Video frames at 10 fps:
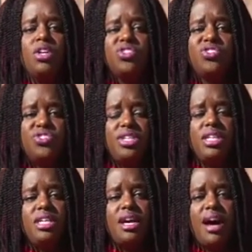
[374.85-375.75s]

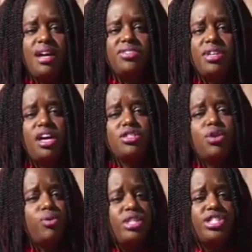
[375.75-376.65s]
see us as
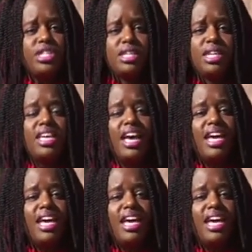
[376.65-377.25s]
Christian